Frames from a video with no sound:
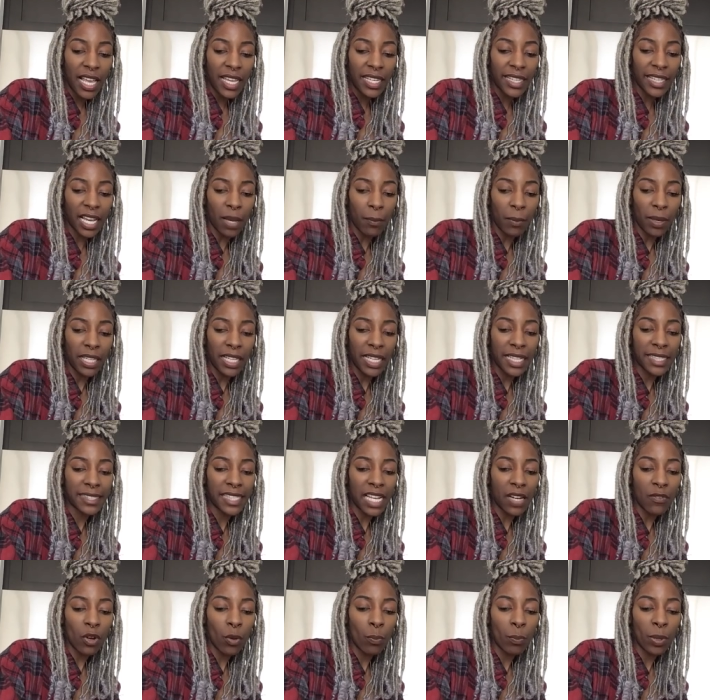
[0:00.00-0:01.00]
Yeah, I'm getting
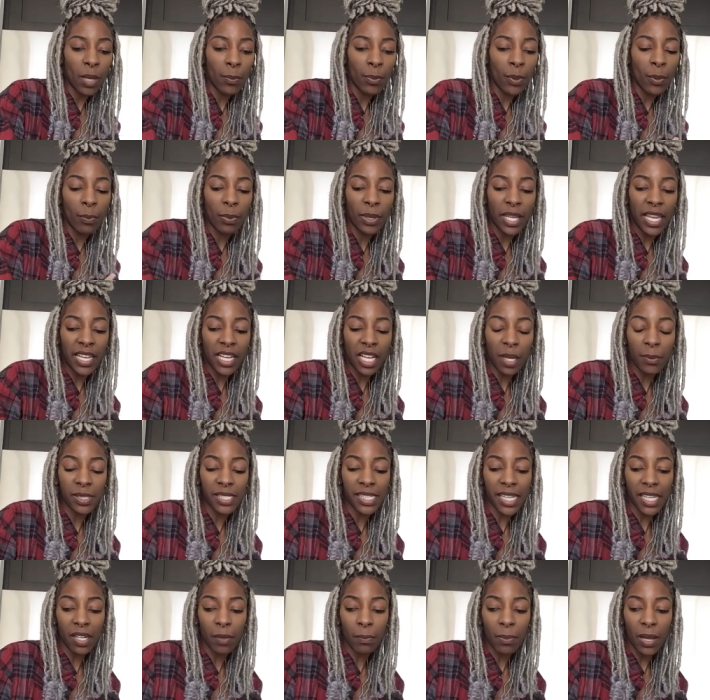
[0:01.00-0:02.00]
several people being
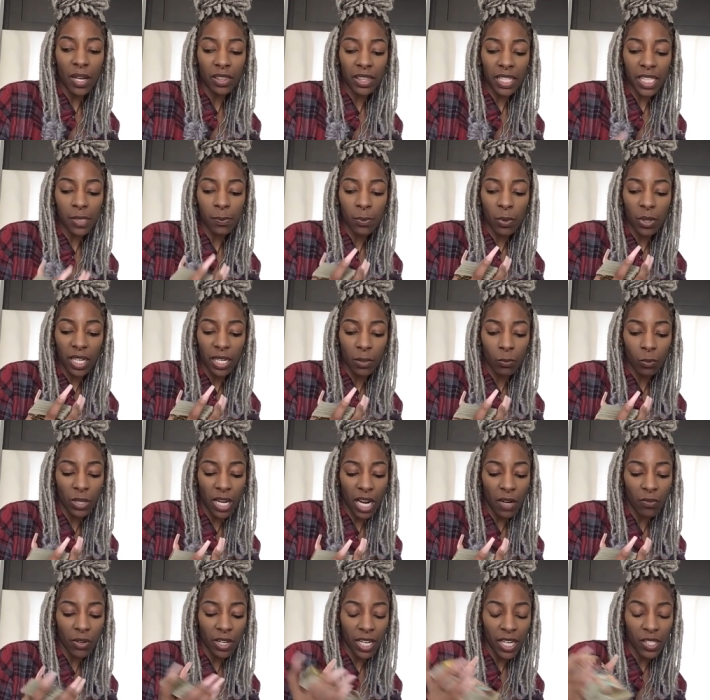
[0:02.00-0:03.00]
upset about this,
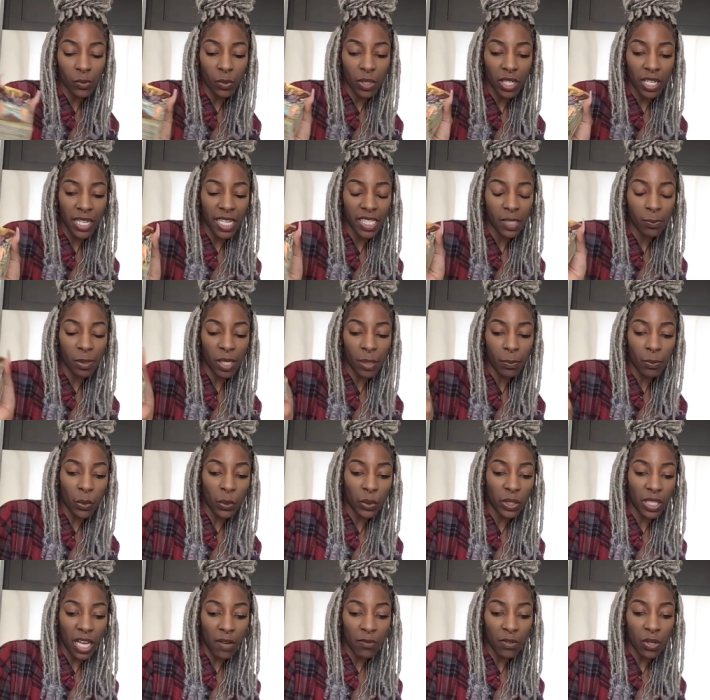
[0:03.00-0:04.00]
whatever it is, what it is. People
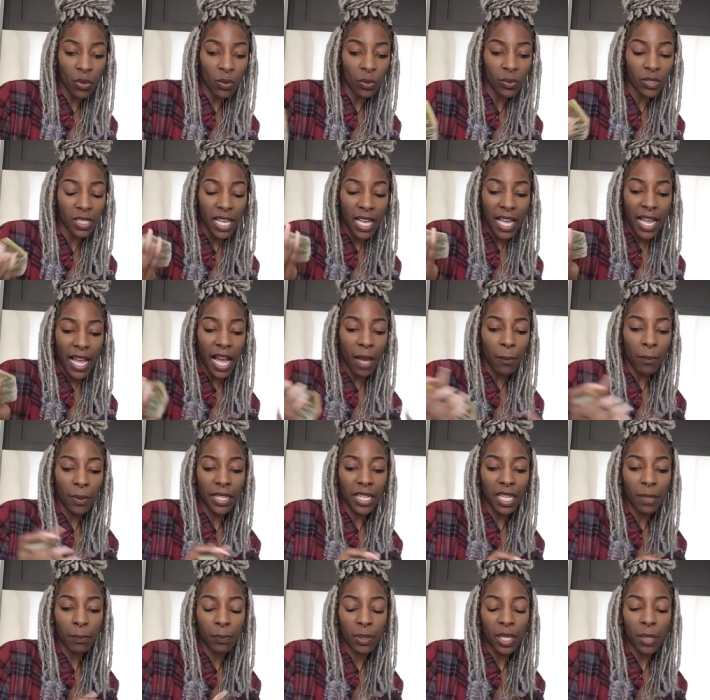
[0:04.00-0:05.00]
love you. I'm
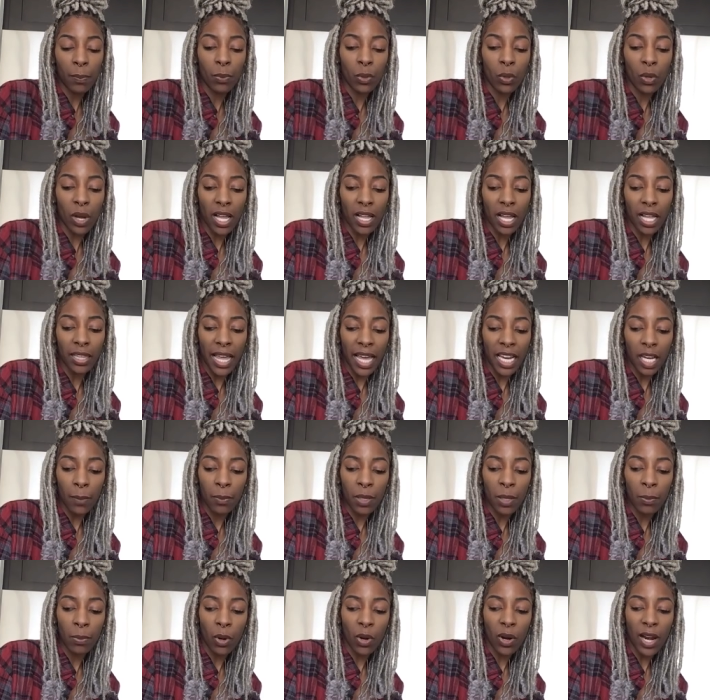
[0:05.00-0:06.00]
getting people, a lot of
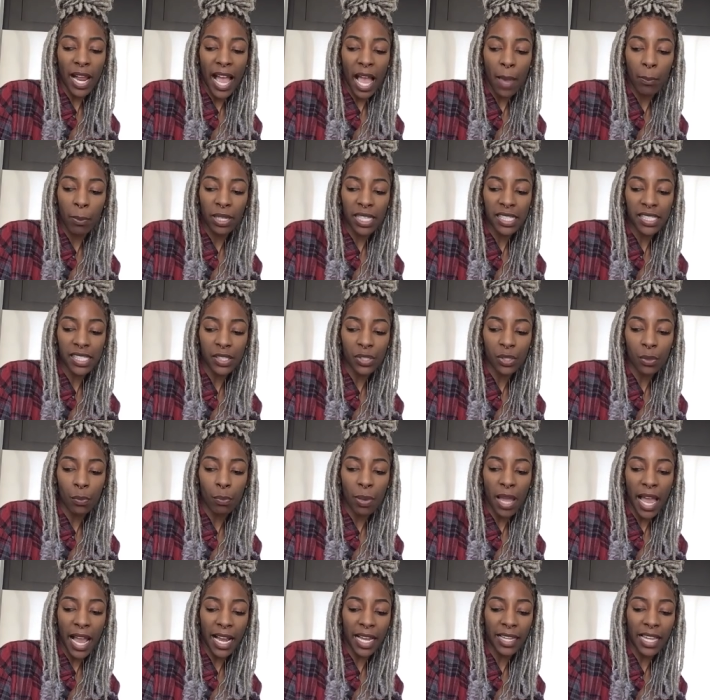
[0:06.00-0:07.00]
people are happy to see you
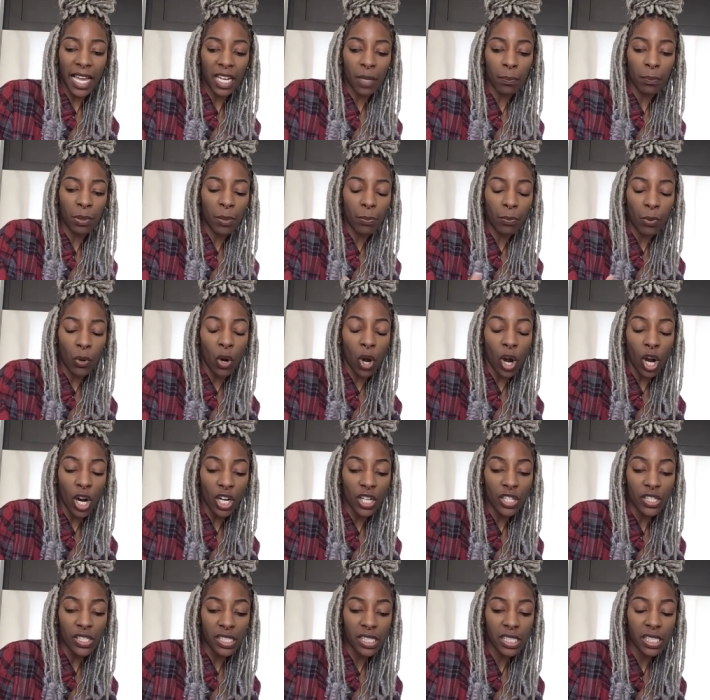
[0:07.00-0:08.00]
back. A lot of people
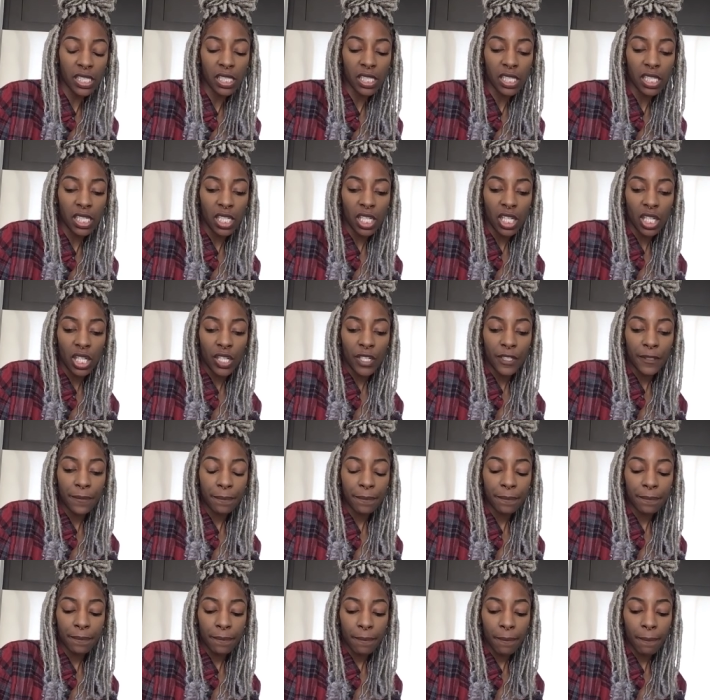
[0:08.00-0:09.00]
aren't.
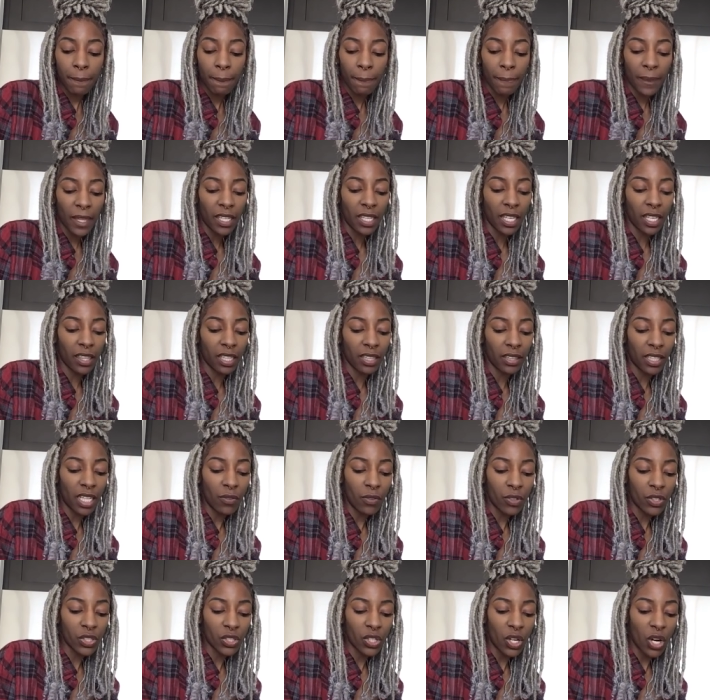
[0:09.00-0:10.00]
Yeah, the
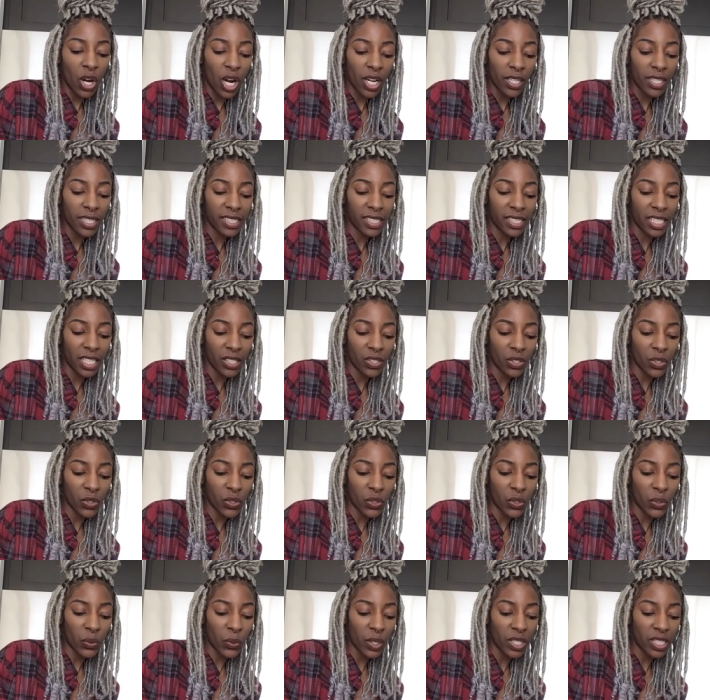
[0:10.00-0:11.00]
lover's card the six of
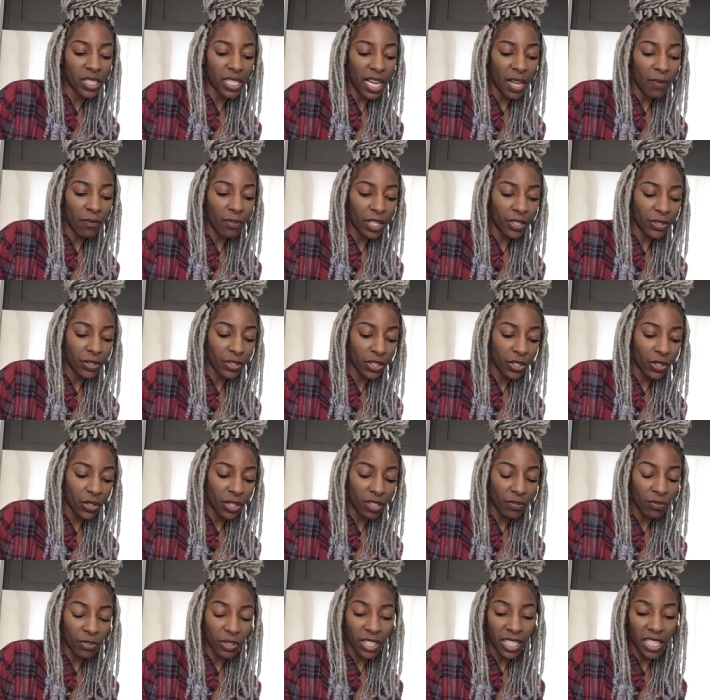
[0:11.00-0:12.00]
swords. Yeah, I thought you're
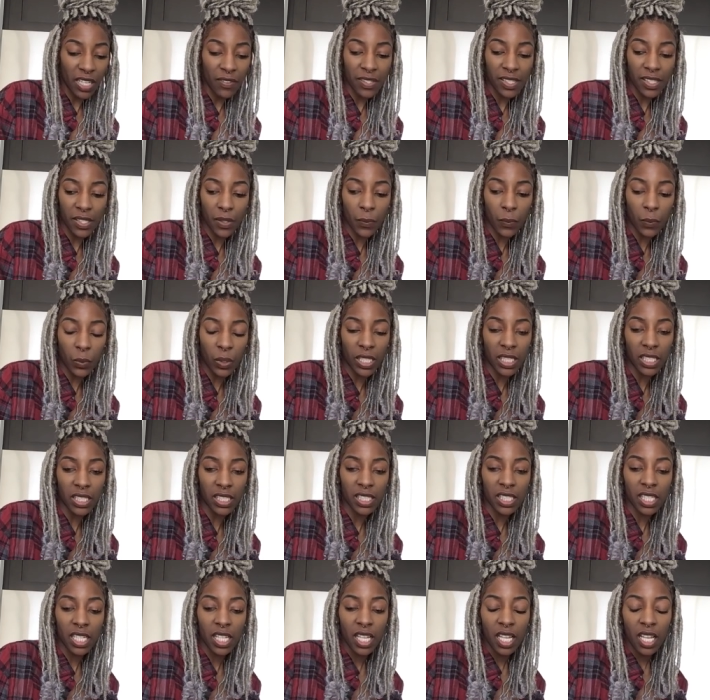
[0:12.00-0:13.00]
going to forgive
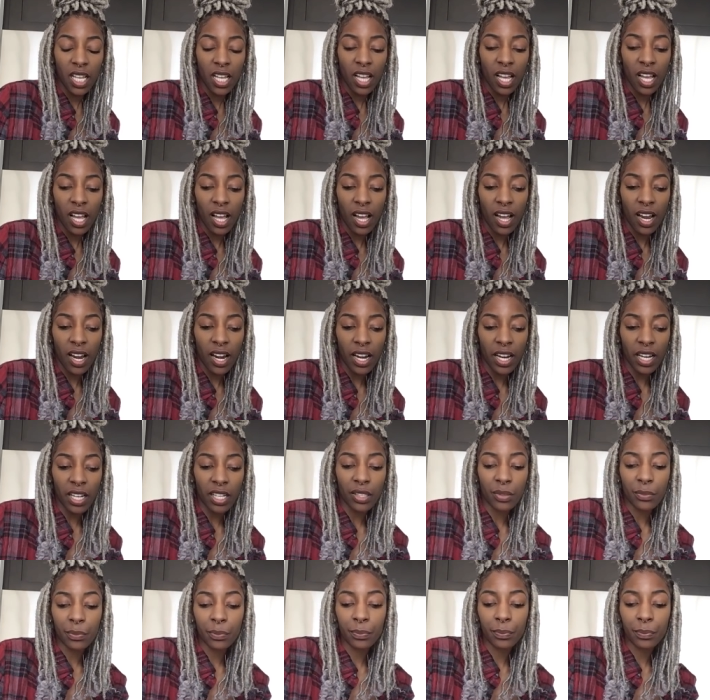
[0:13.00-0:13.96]
someone. All right.